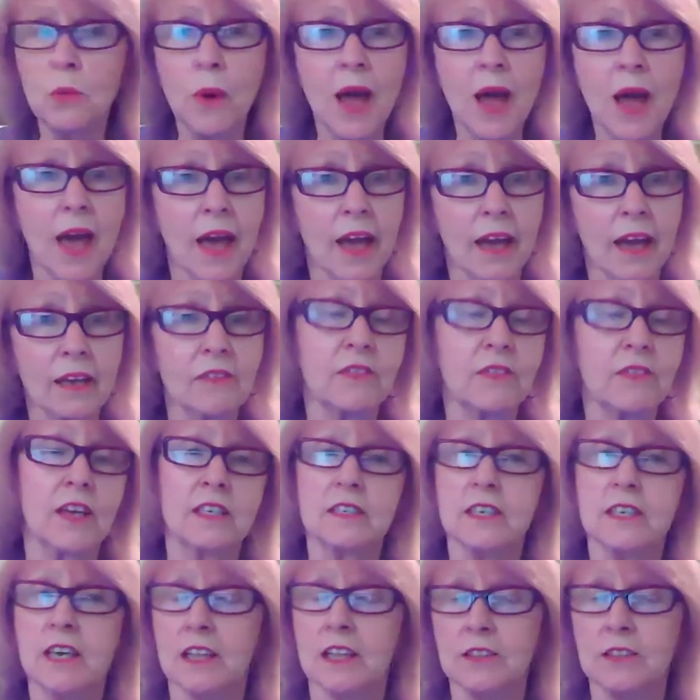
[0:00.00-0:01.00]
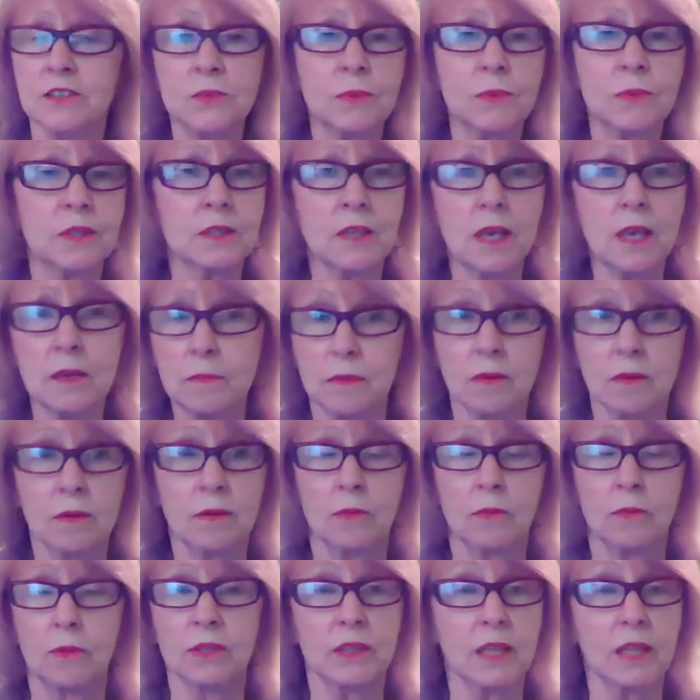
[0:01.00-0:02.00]
the way, they tell us what they
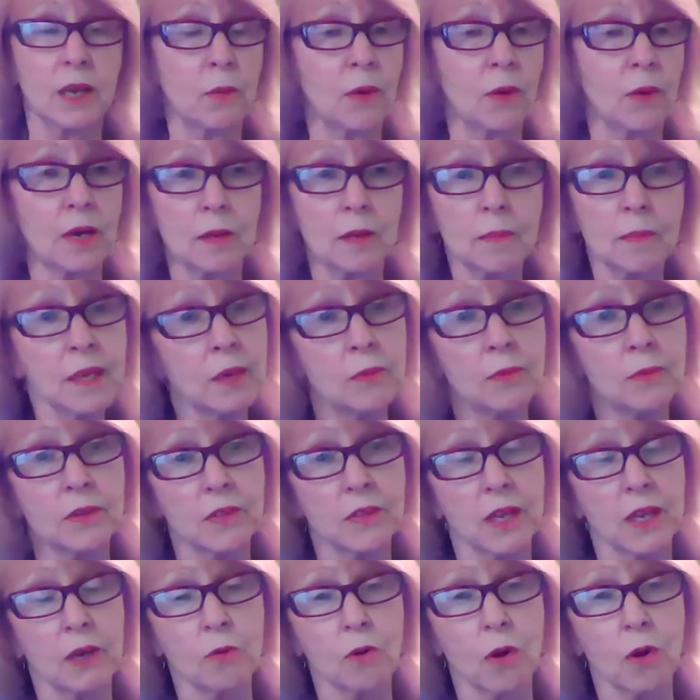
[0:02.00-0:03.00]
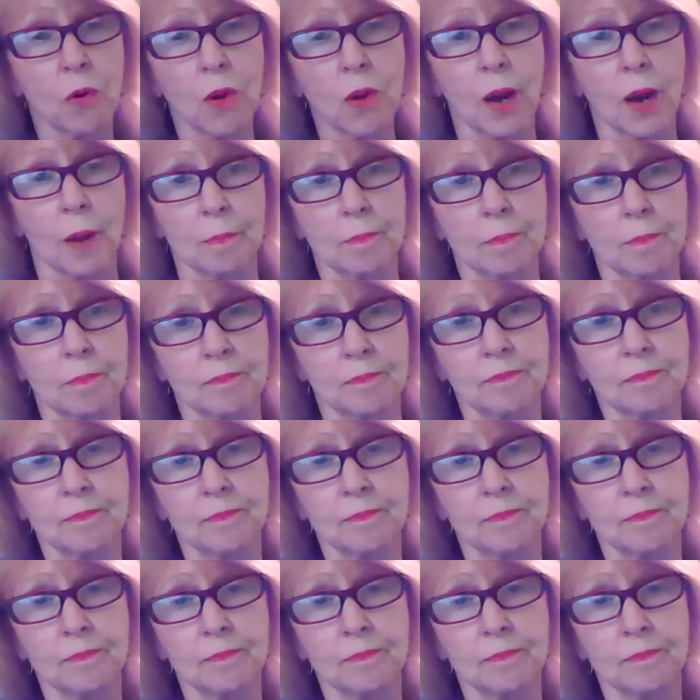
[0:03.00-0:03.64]
want to be when they grow up.